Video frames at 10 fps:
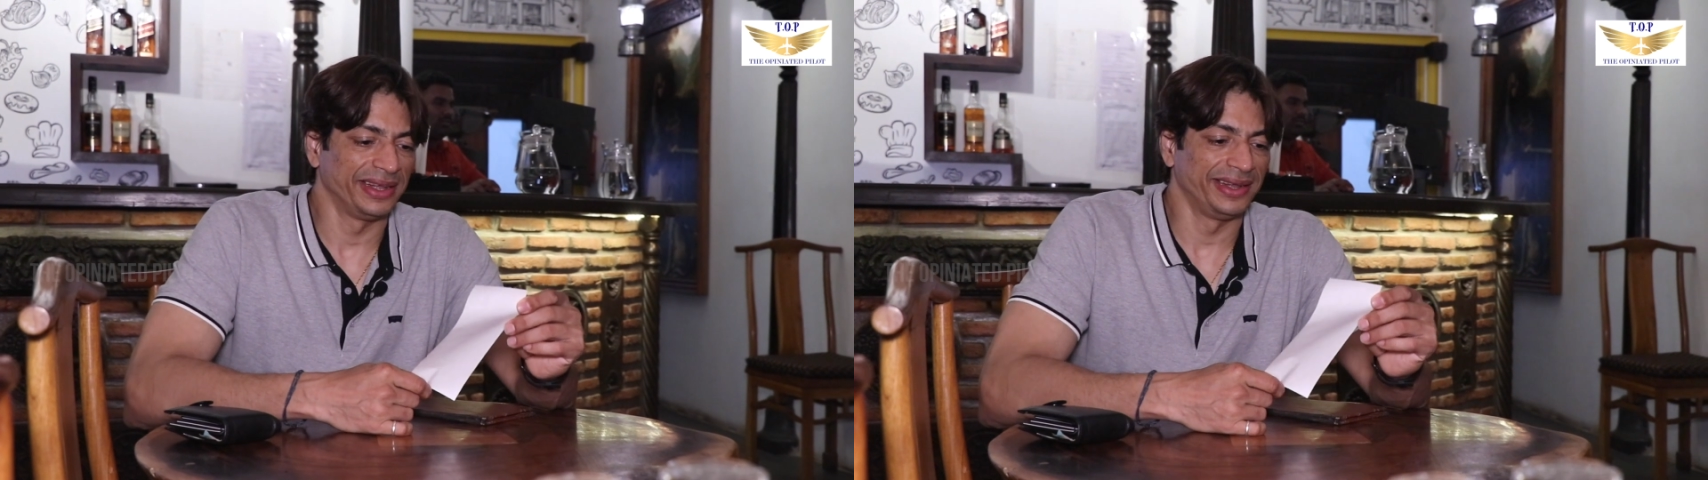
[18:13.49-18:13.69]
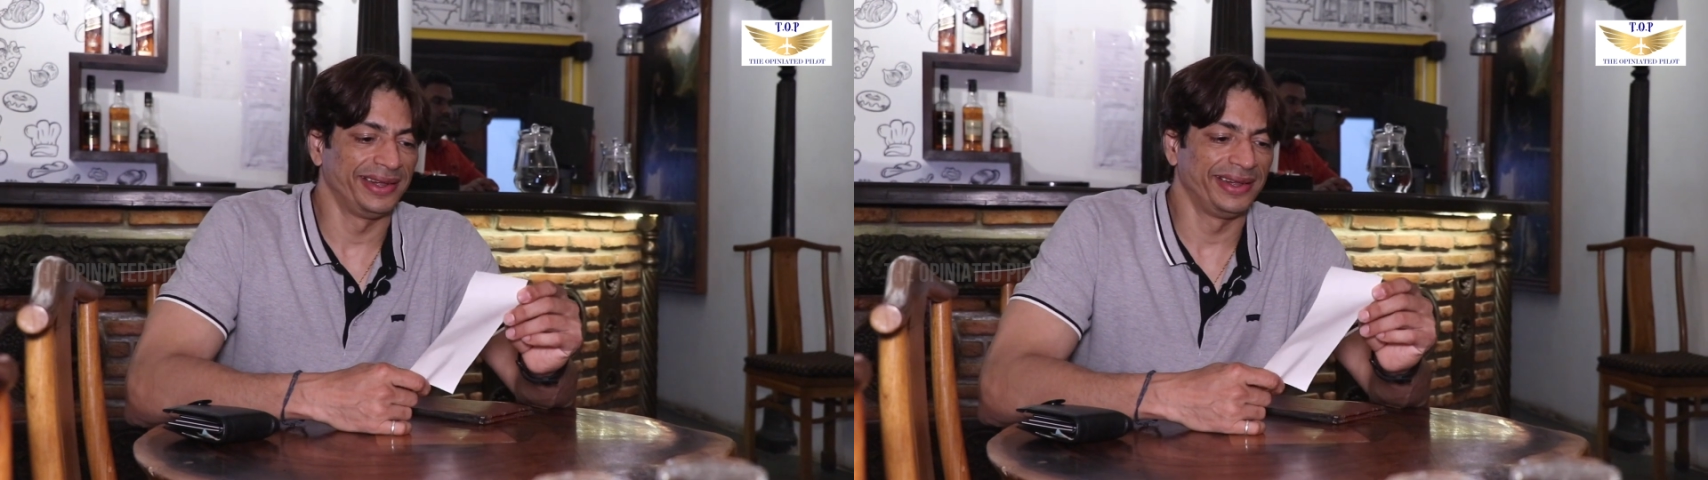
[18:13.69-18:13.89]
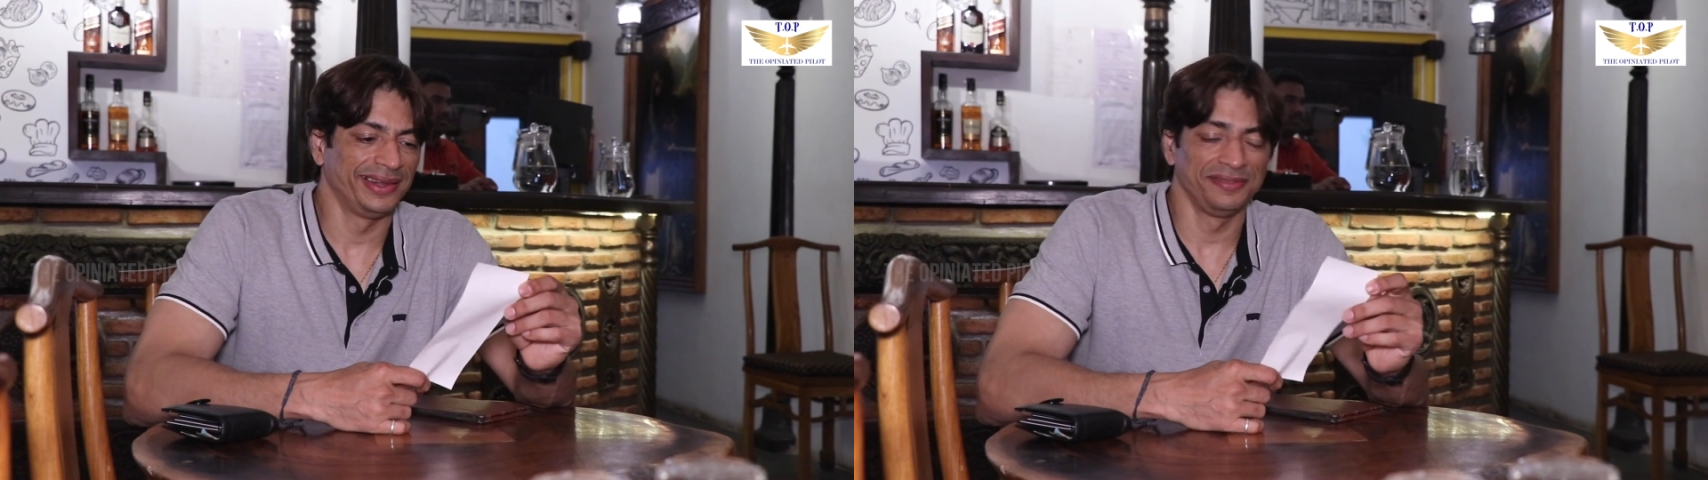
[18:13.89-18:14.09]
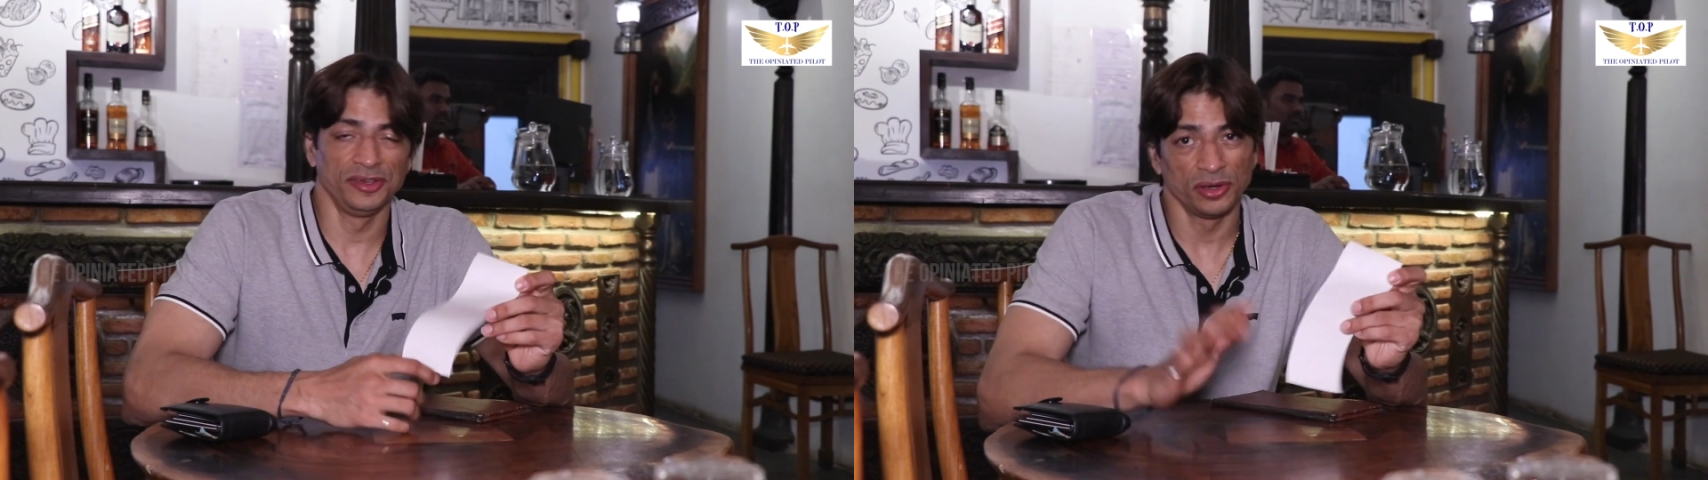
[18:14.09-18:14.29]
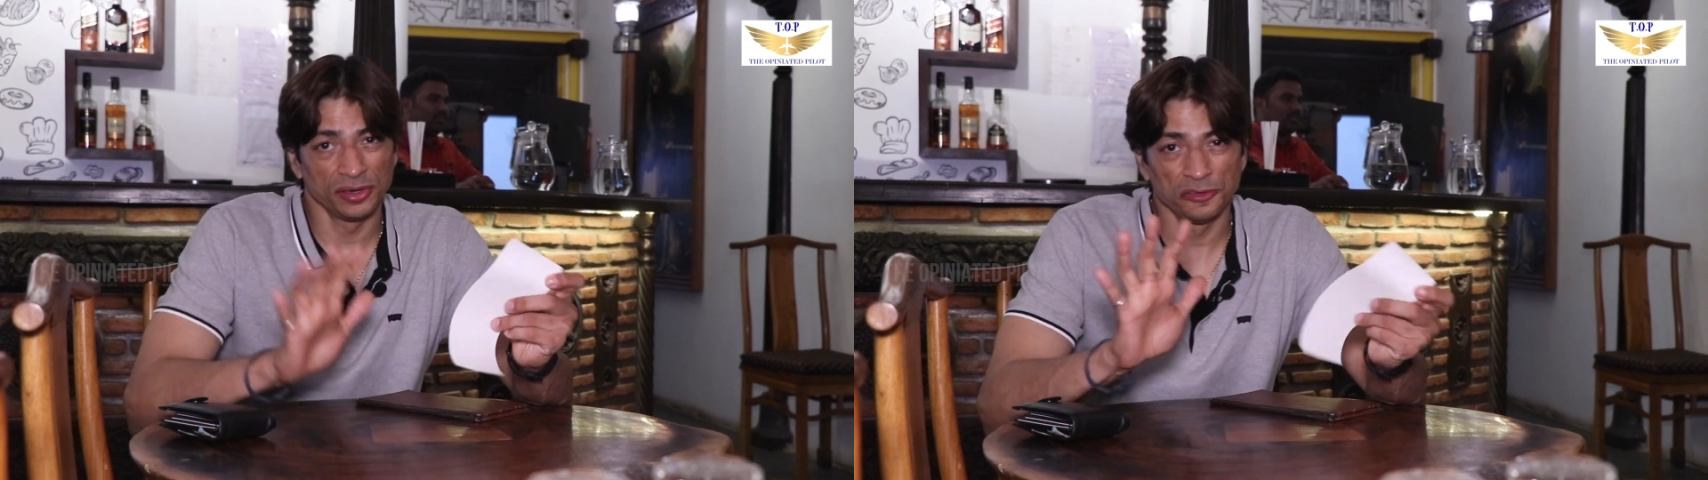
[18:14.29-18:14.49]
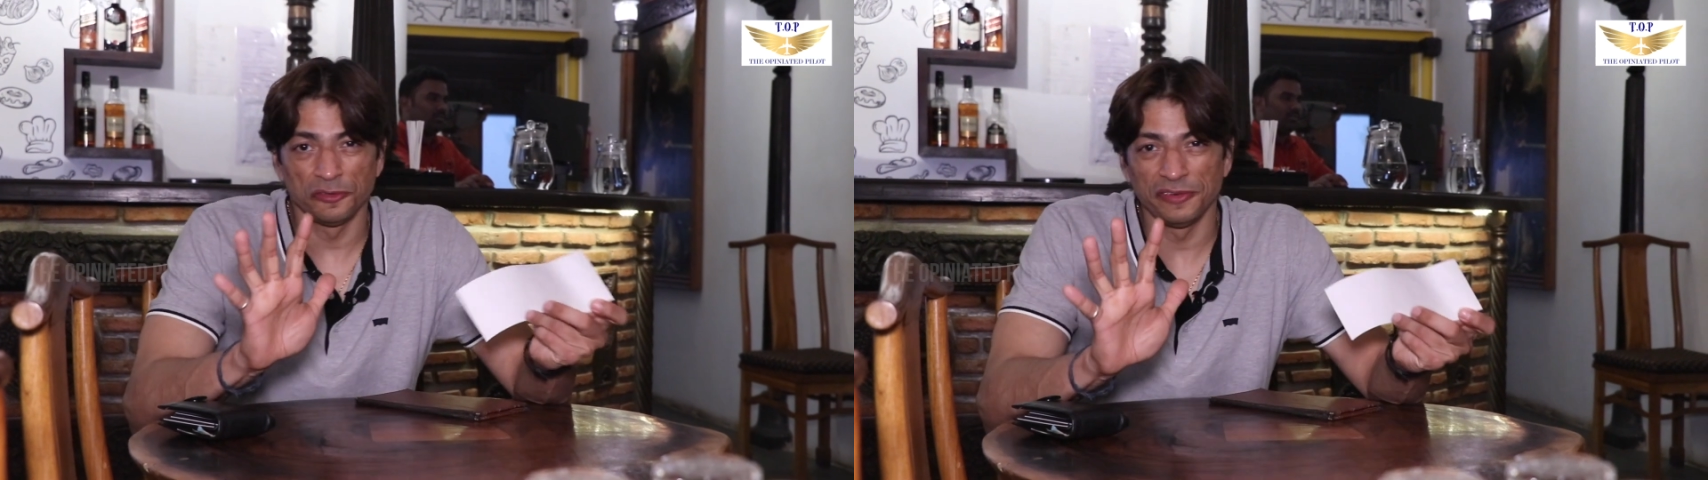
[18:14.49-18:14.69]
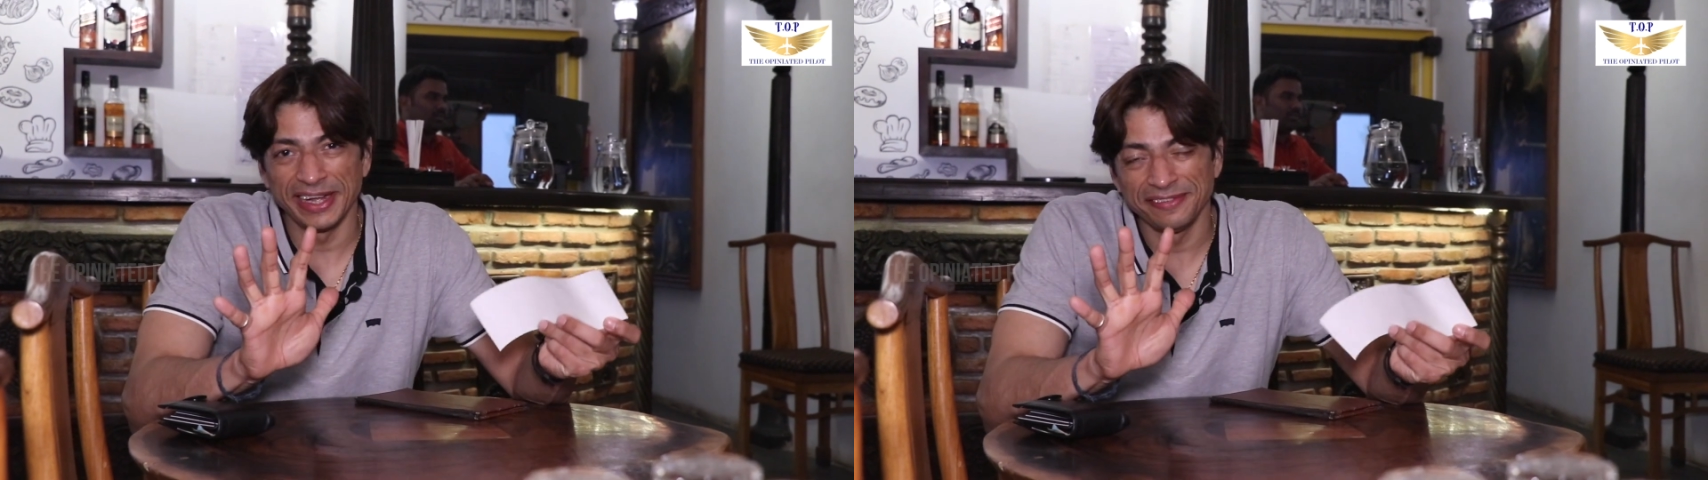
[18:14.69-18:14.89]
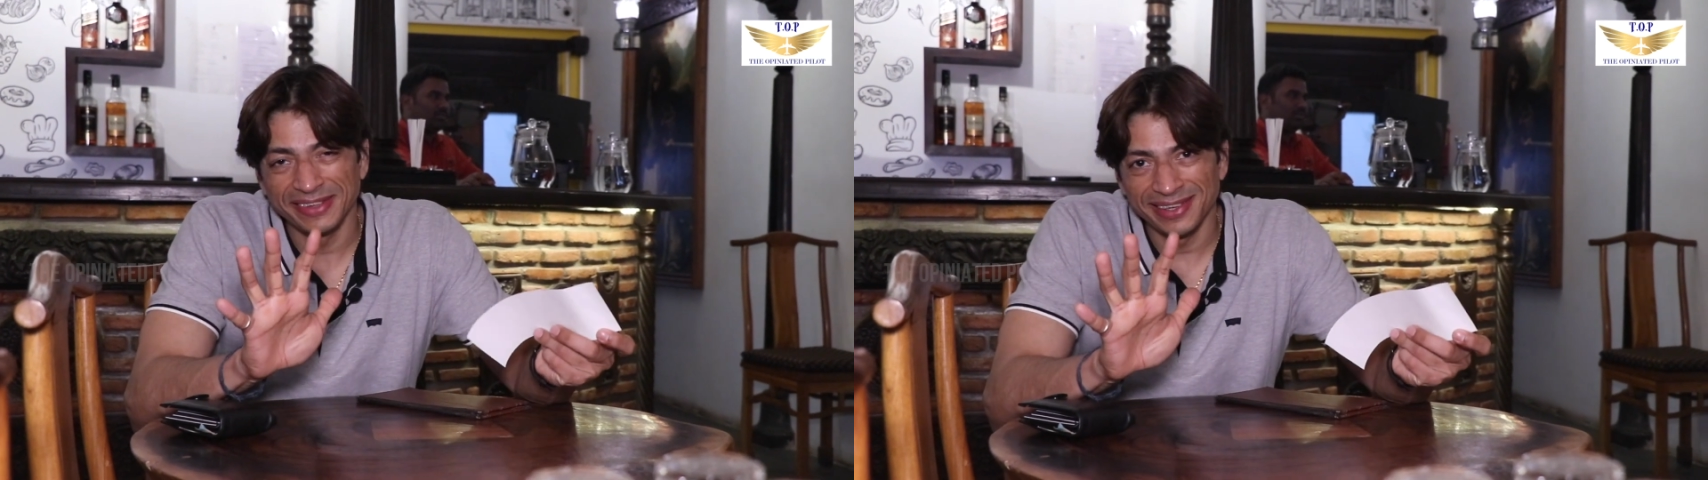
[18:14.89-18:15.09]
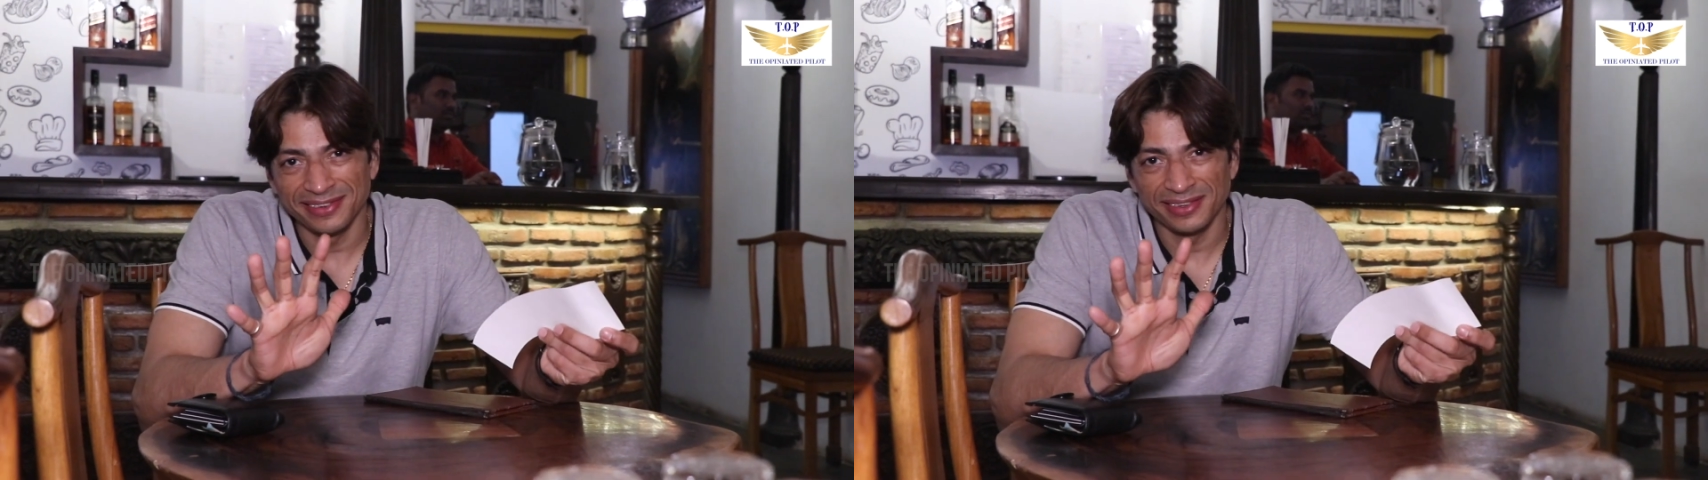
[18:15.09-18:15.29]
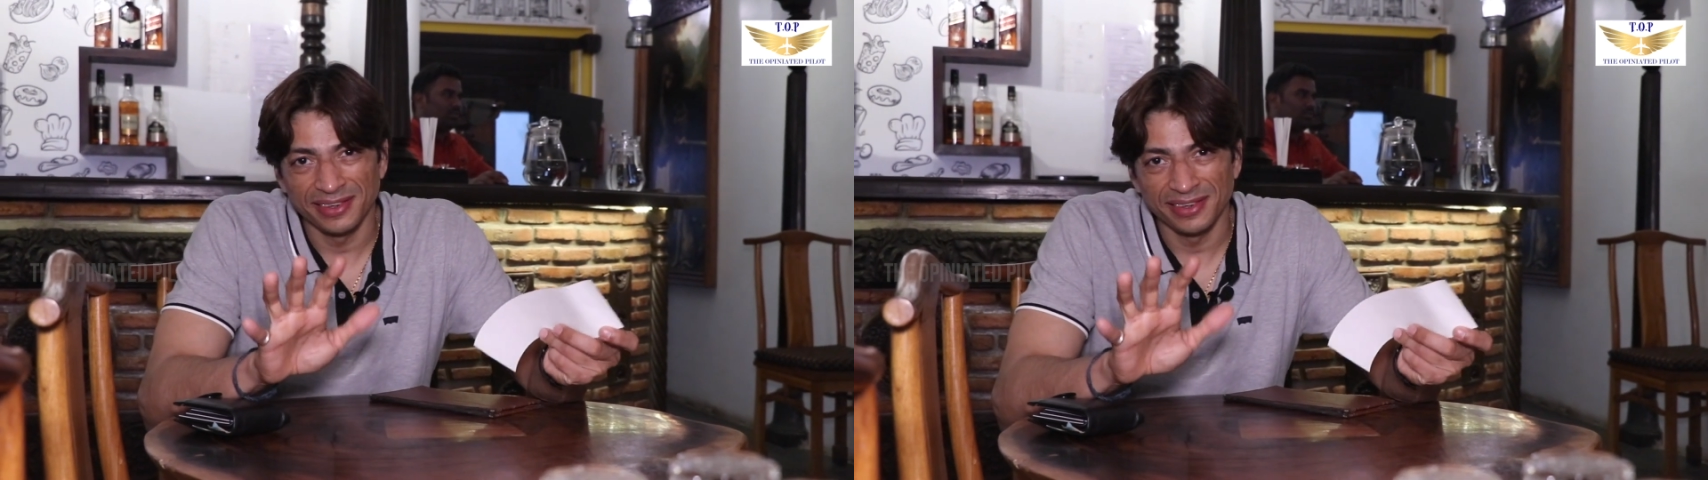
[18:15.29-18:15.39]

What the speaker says: And we ordered for 5 things.